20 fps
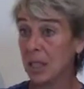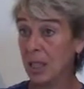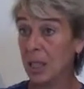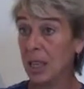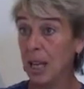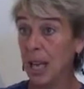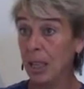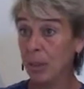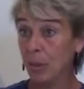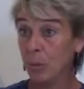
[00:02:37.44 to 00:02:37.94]

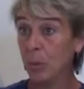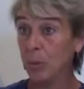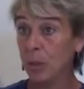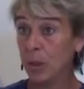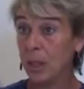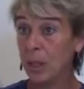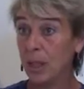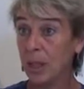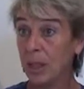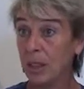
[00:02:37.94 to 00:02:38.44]
had to
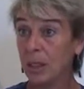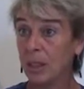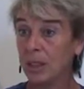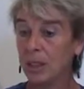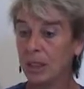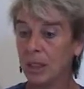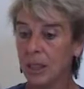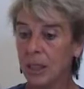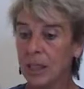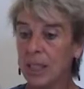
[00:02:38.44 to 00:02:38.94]
be
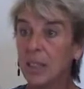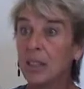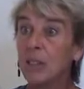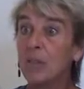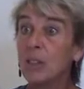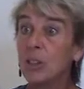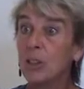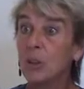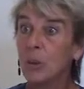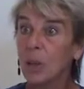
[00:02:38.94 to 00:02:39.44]
an
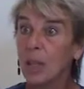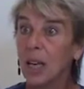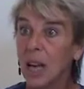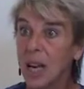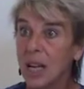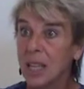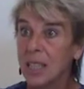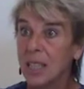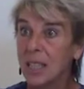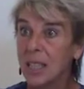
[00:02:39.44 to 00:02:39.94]

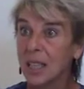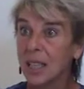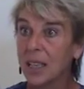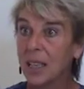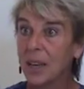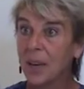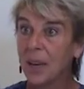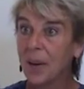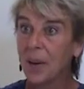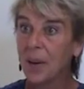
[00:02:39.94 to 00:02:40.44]
individualizing
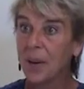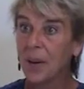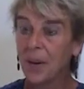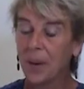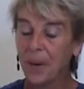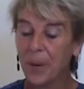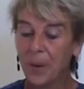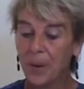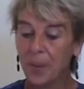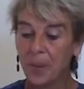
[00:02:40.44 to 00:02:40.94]

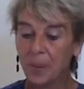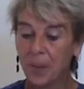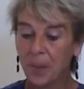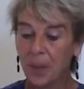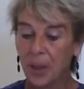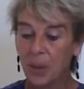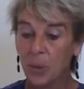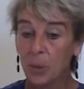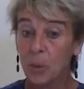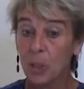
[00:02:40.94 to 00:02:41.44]
um,
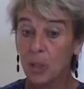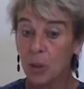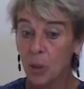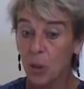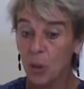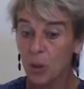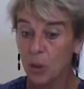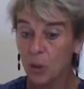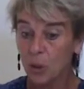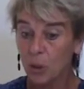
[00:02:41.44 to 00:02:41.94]

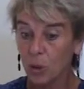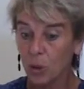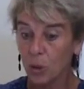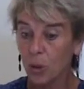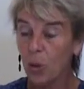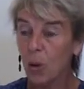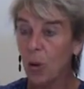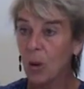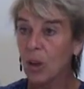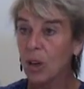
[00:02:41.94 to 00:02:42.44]
research for
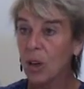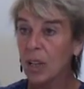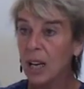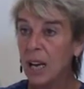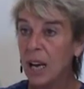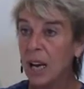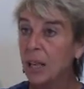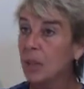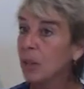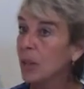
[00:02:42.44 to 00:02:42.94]
the core,
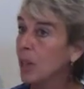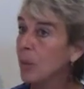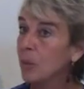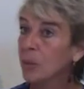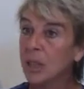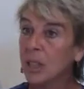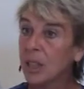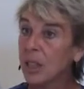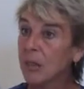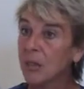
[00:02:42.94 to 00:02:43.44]
and then
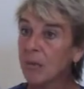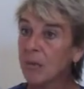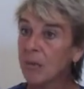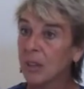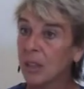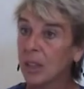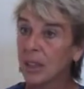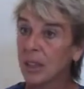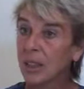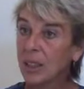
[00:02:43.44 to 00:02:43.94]
we gave
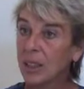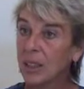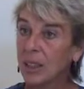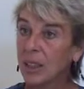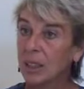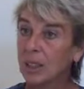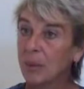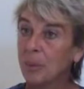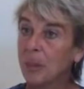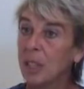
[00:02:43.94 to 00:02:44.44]

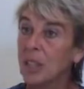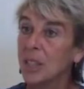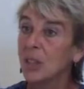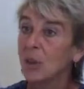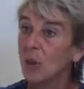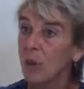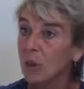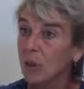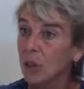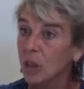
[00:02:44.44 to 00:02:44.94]
the
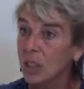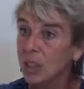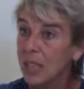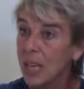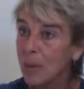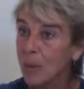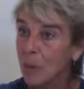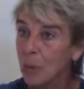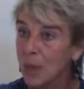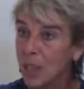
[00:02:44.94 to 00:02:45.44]
patient all the
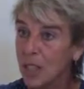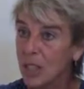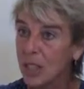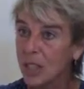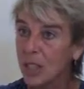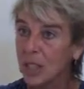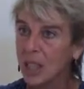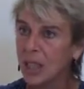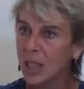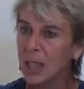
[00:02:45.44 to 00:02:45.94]
same
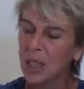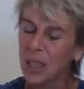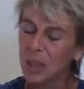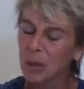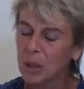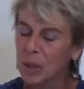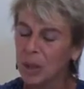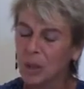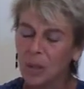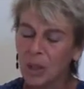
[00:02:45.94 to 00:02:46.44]
questionnaire,
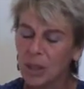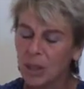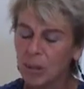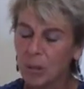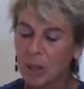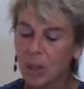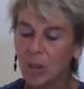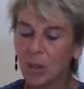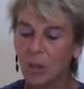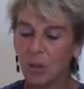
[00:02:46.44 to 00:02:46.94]
which was a
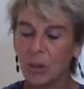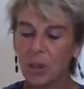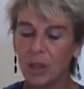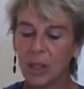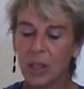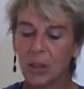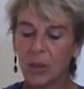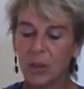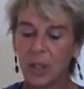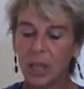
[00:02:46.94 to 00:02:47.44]
bit
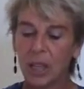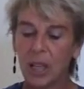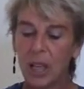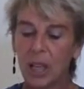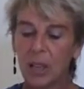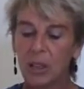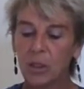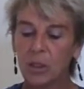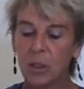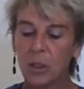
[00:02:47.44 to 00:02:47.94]
contradictory.
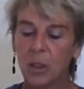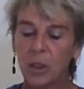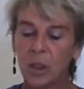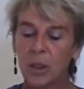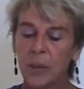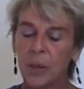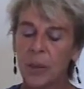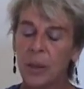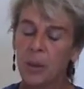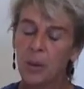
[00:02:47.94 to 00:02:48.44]

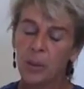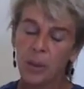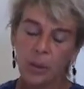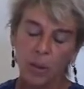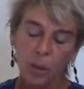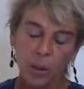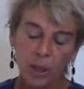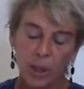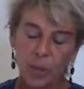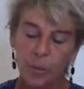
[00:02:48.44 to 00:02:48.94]
So we
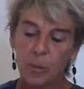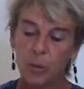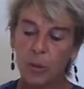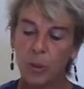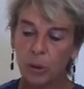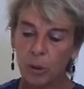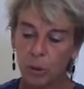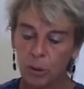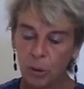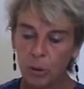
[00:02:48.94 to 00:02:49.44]
told them
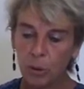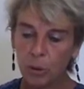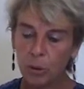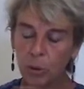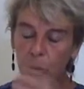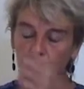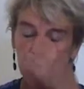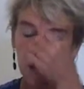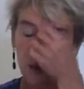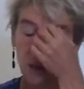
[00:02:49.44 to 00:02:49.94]
not
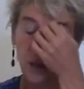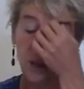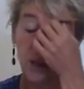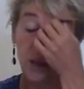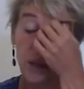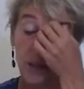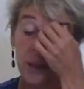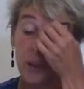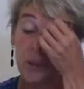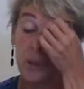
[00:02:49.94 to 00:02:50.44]
to
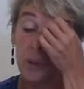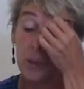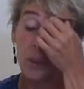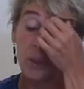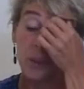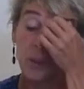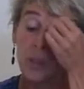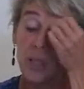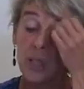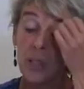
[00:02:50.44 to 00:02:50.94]
uh, use
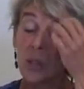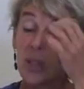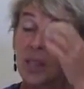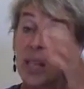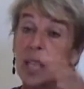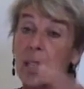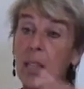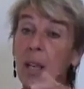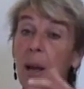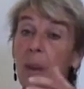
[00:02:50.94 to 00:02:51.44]
the
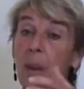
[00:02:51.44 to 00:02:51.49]
questionnaires,